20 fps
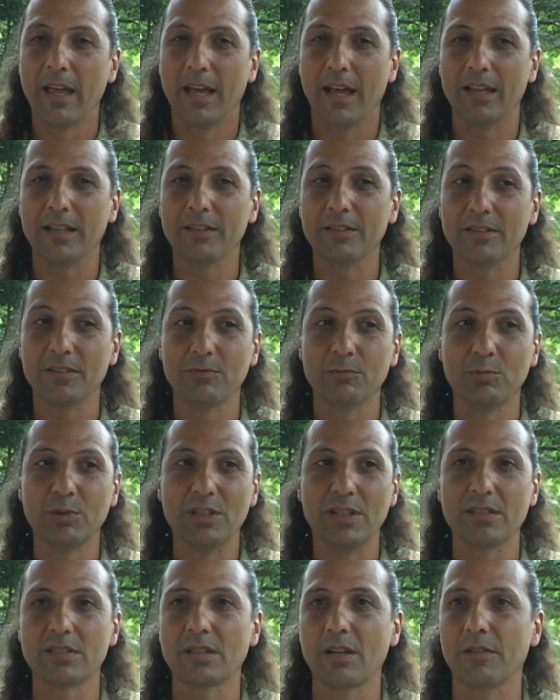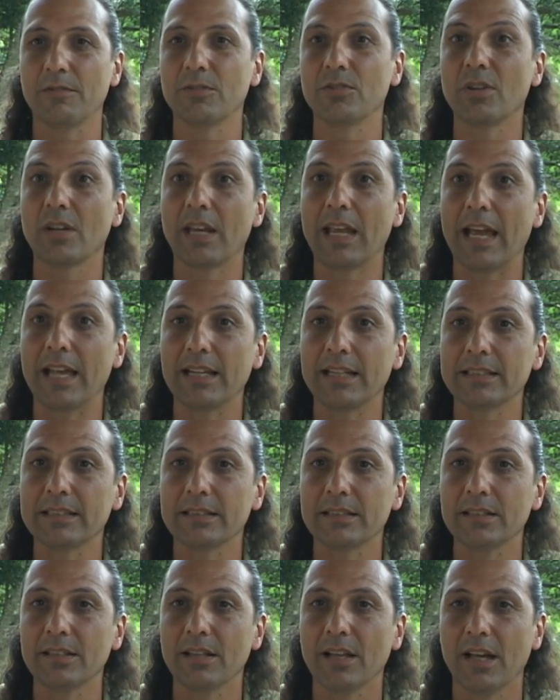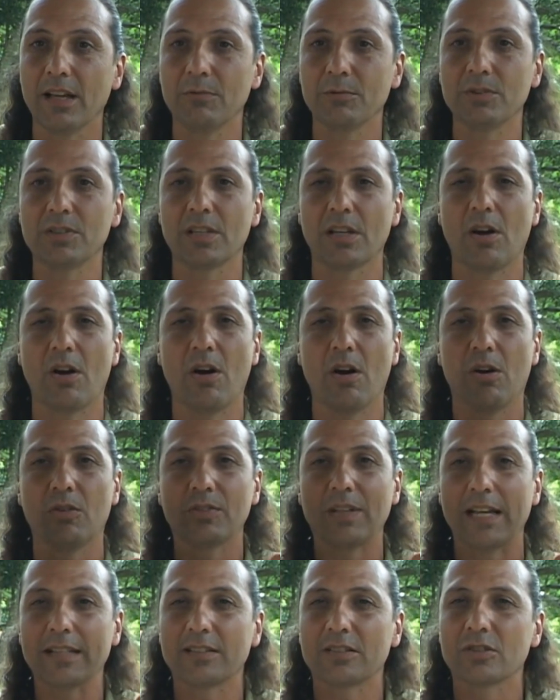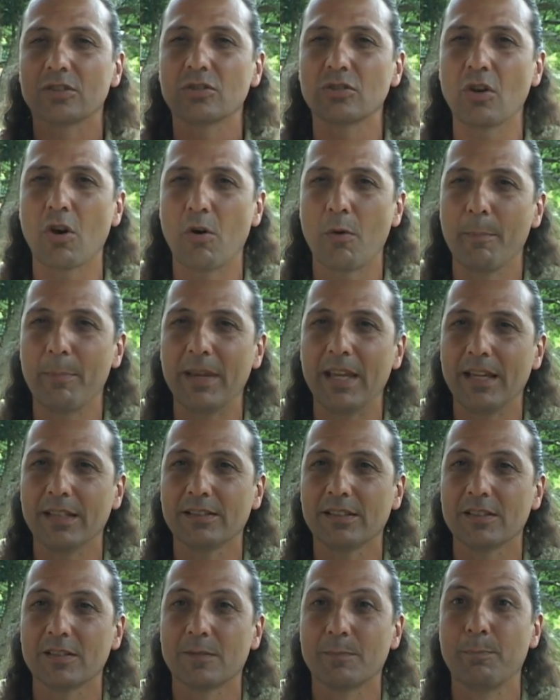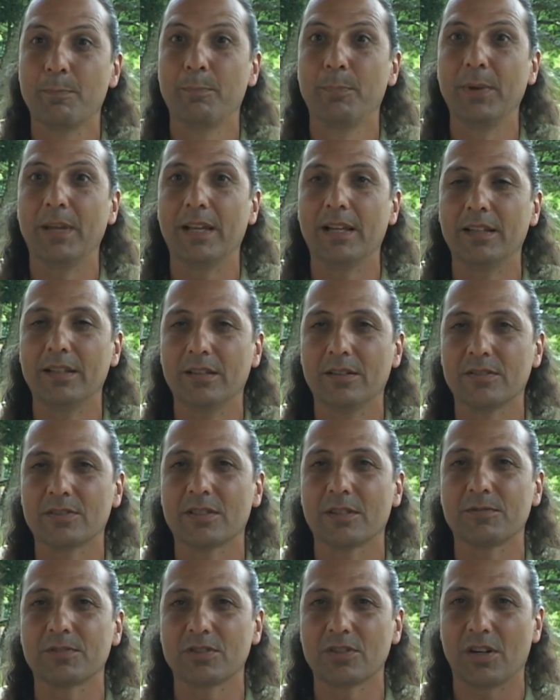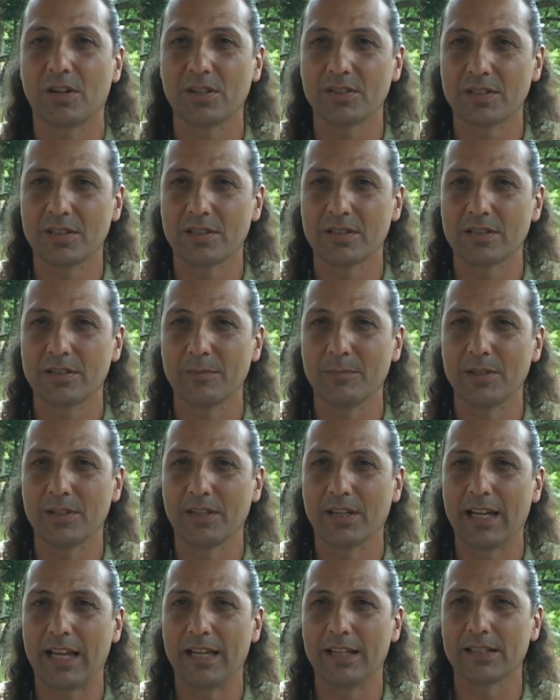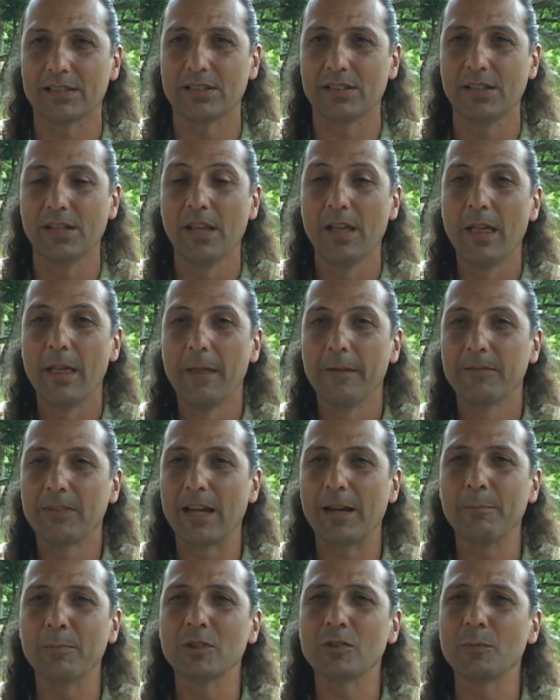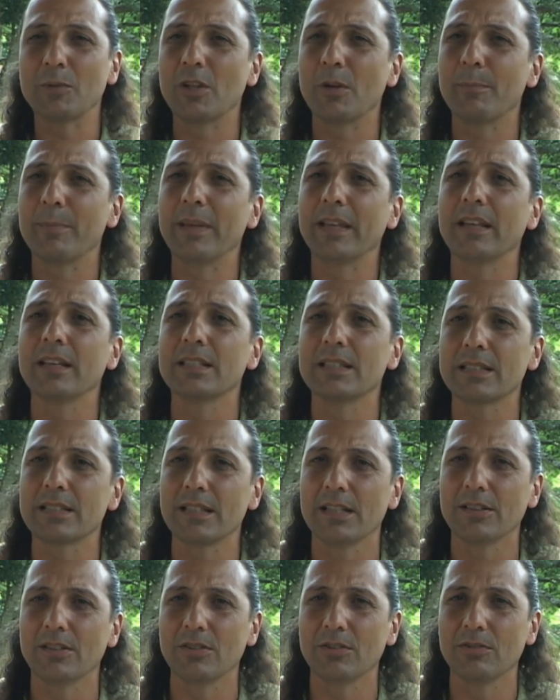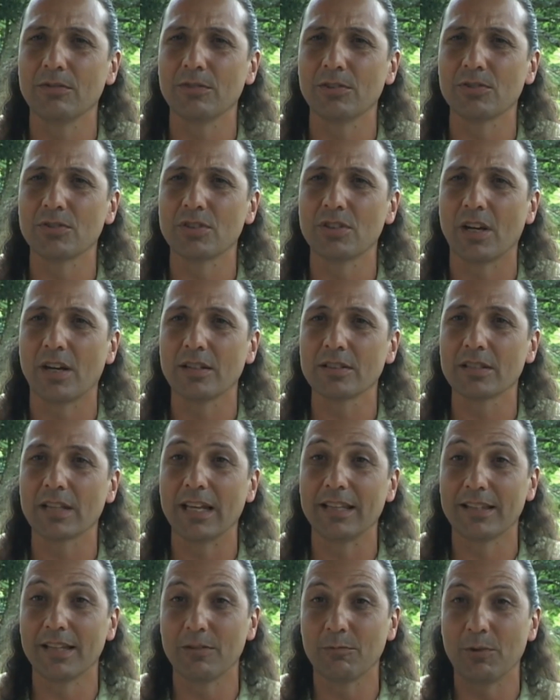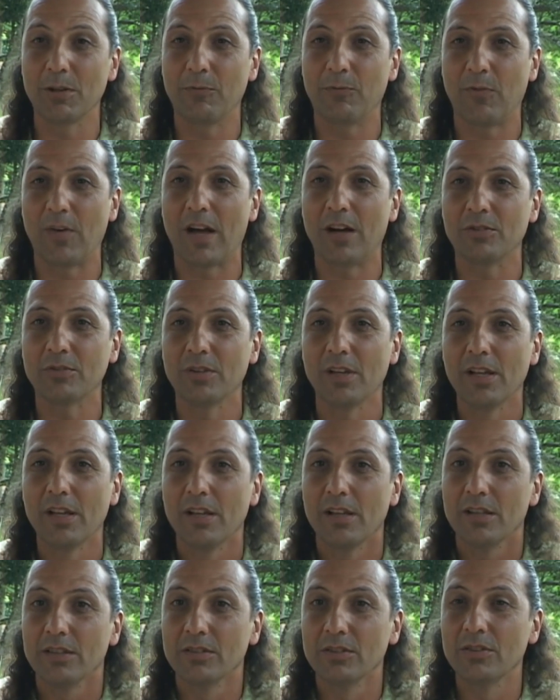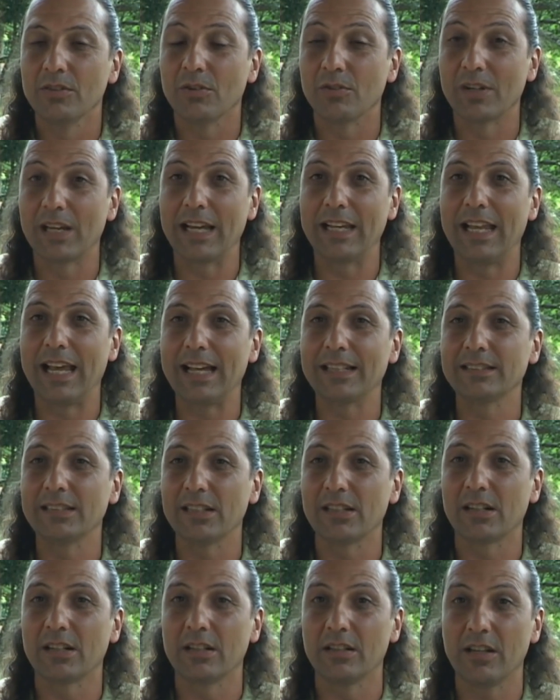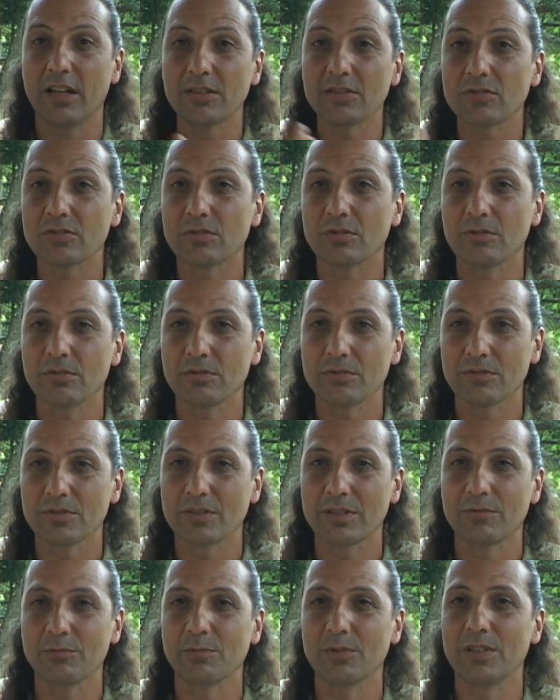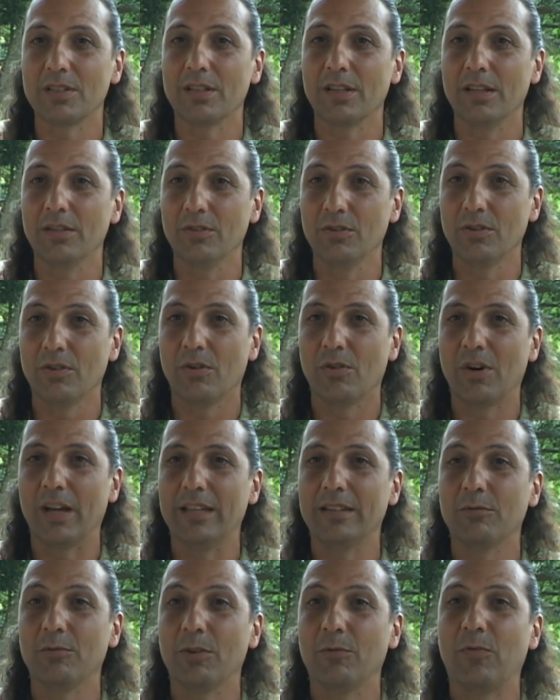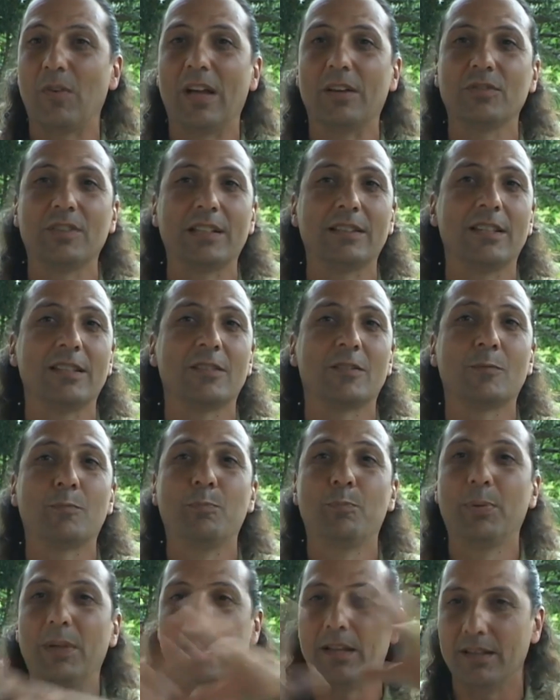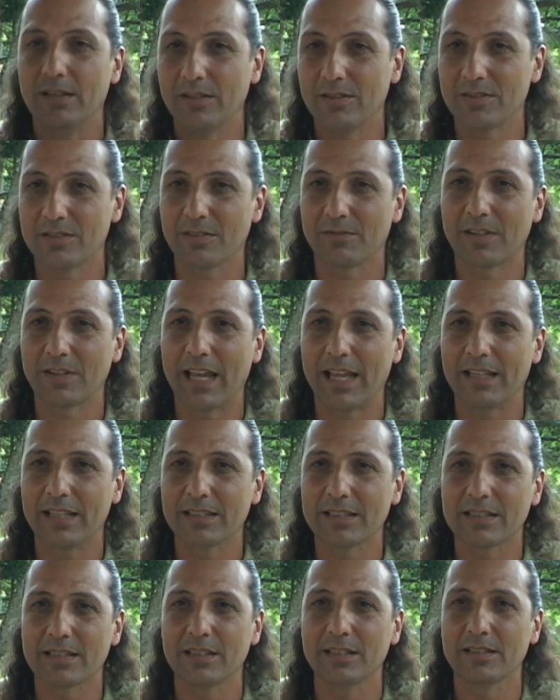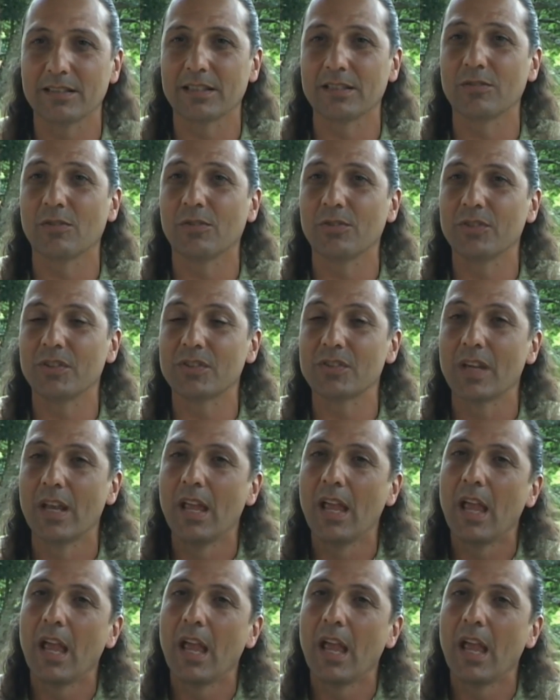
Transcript: And we discovered the galaxy. And we said, oh, that's so big. There's billions of star system in the galaxy. That must be the biggest thing the universe does. And then we found, galactic clusters. And we see, and we found that there's billions of galaxies and all this.